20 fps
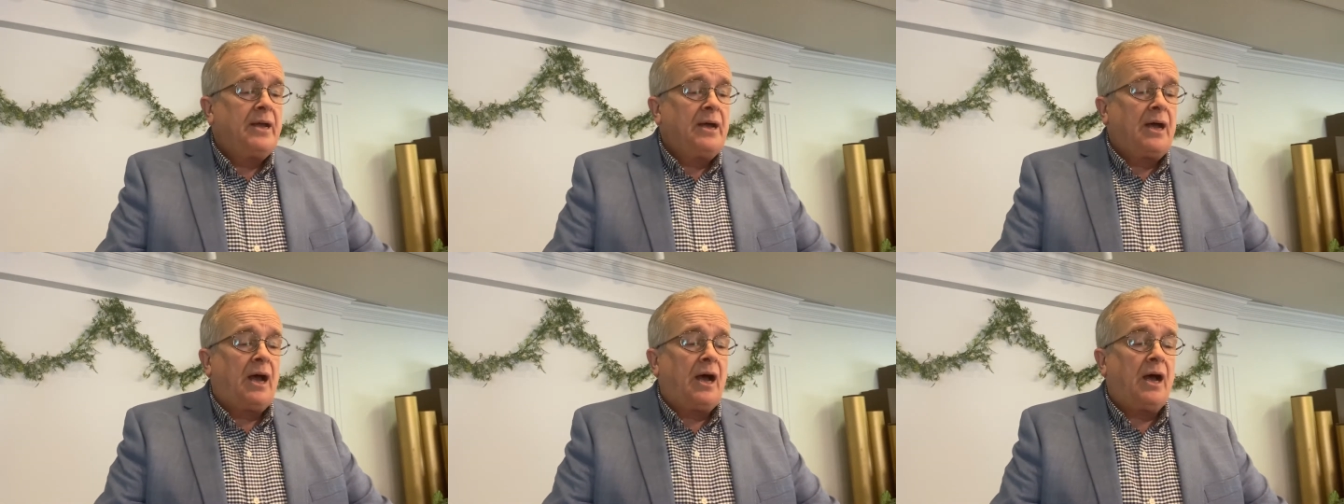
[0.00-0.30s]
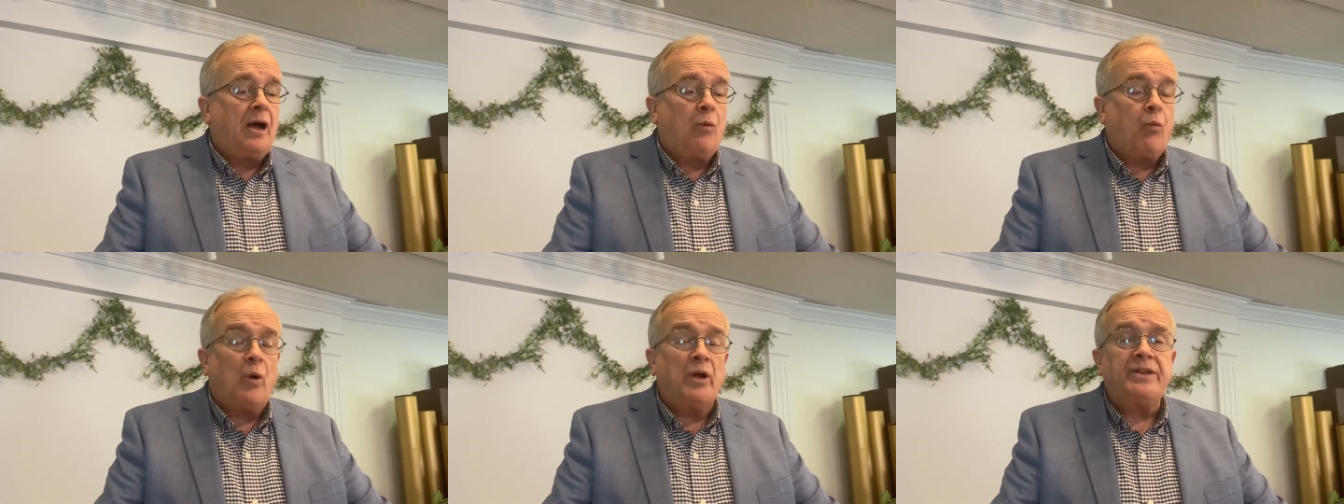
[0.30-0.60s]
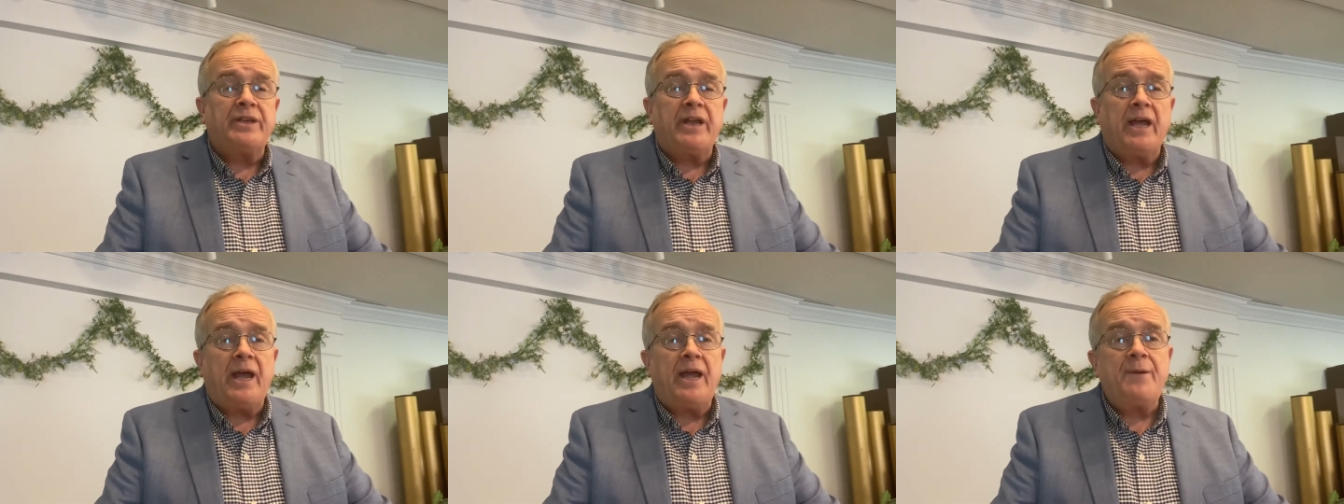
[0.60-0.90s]
Uh, one
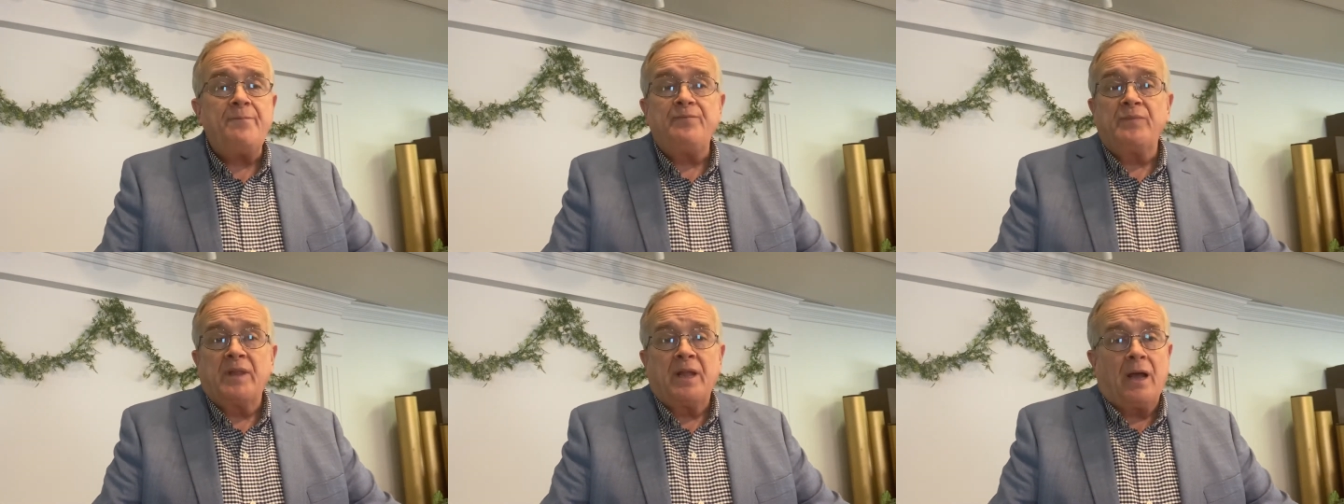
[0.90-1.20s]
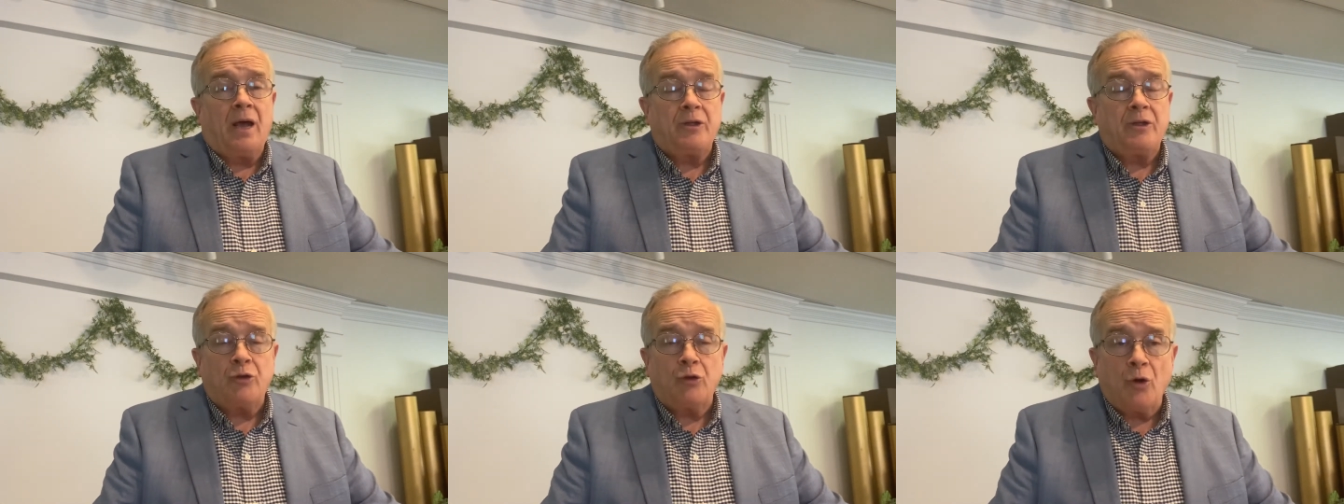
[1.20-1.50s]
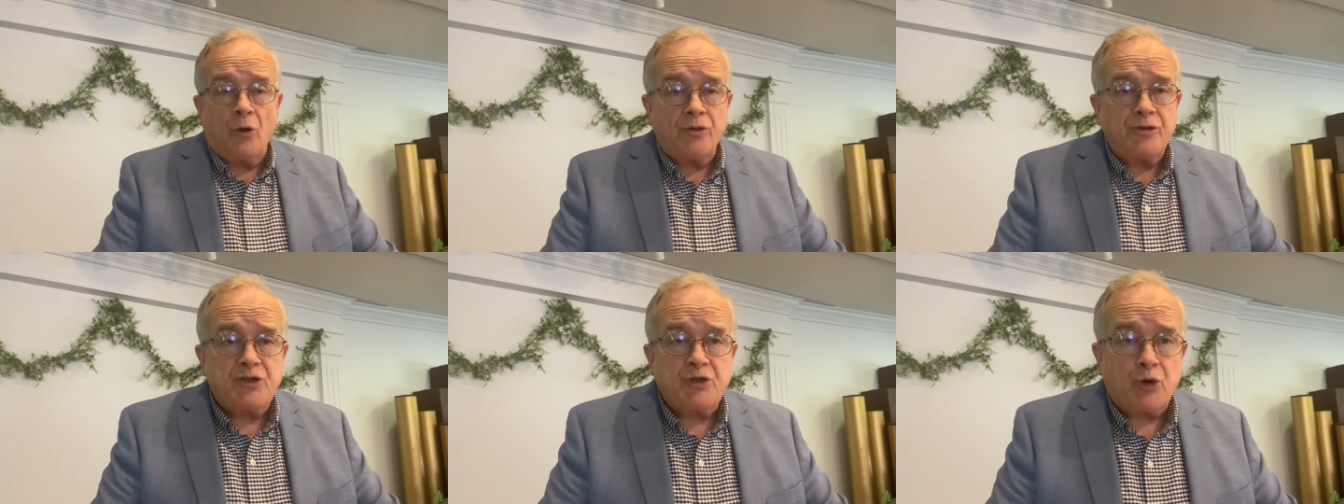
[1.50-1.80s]
day, uh, you
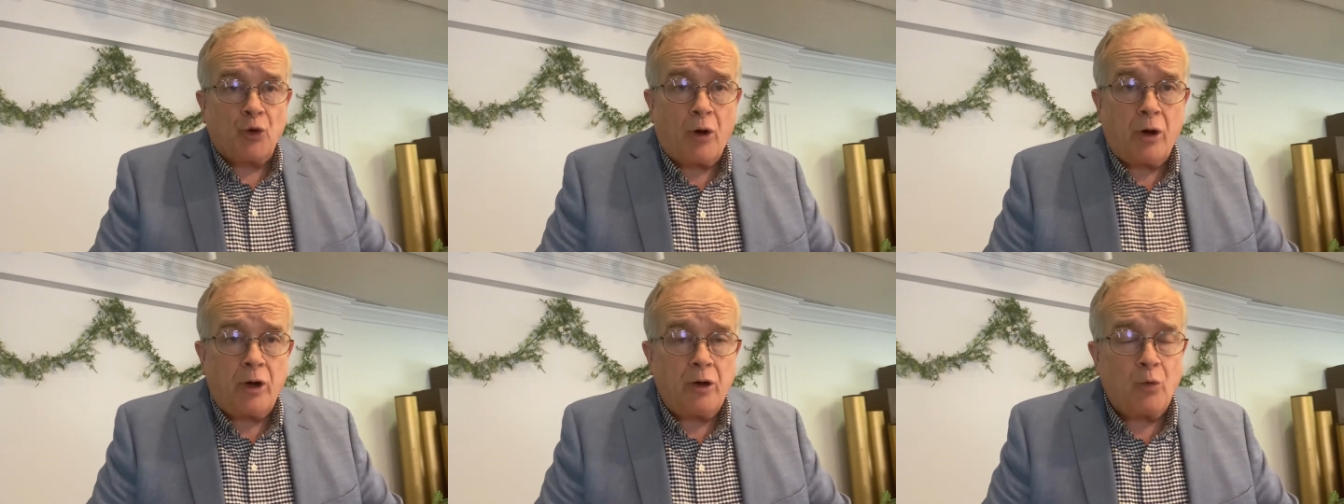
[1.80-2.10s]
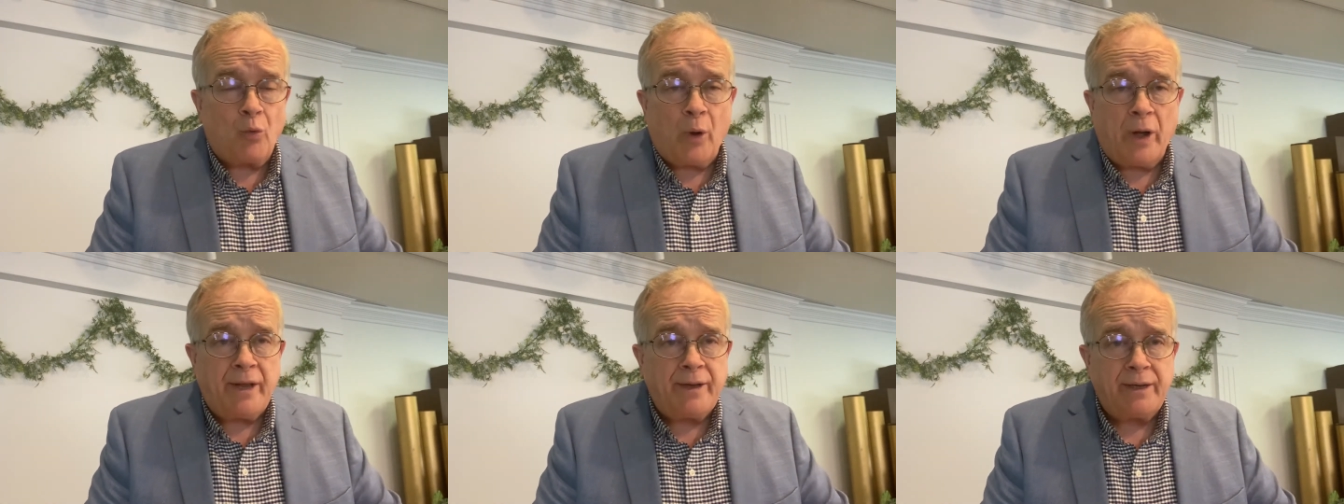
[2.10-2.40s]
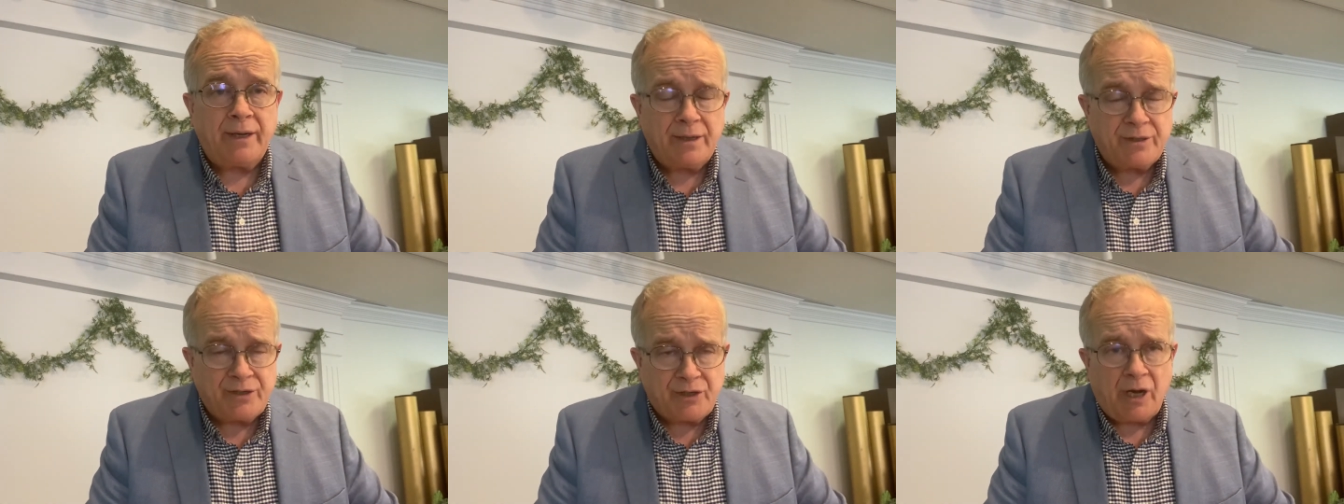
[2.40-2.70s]
know the story
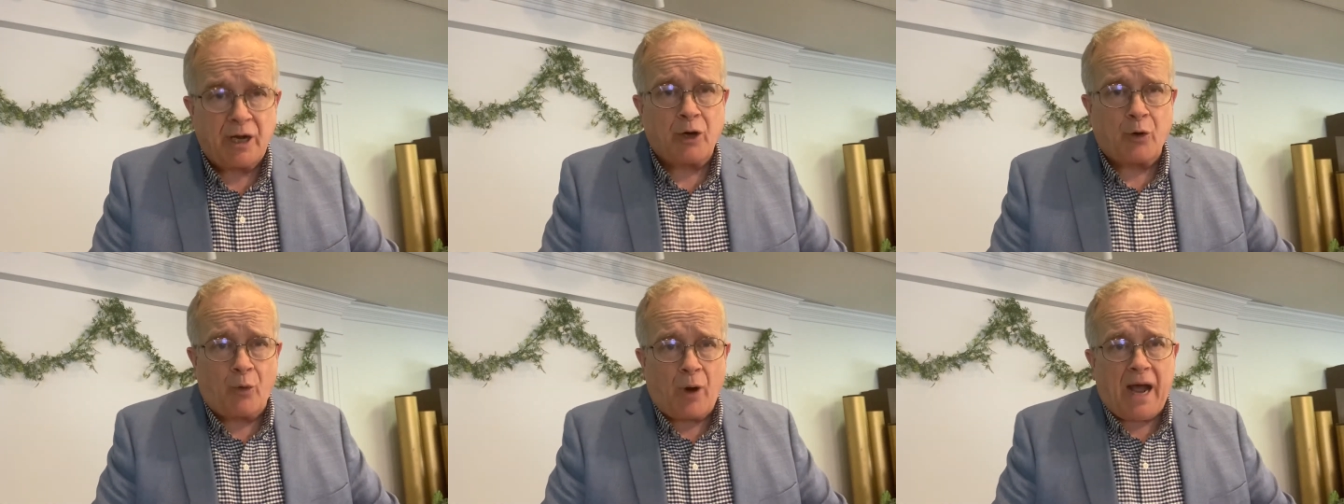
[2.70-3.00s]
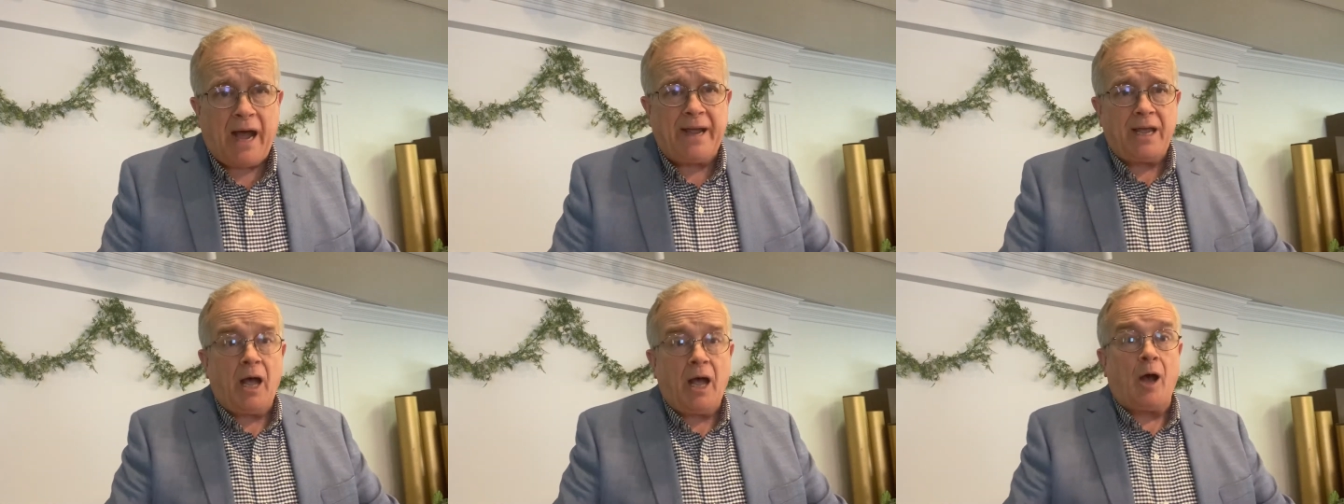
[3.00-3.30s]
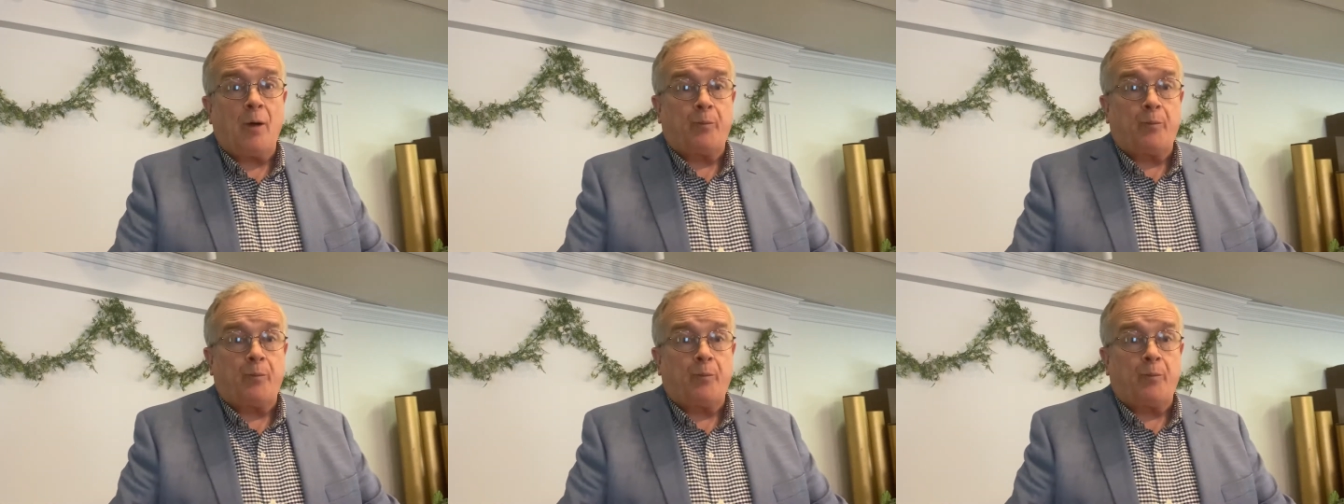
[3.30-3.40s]
when Zechariah, a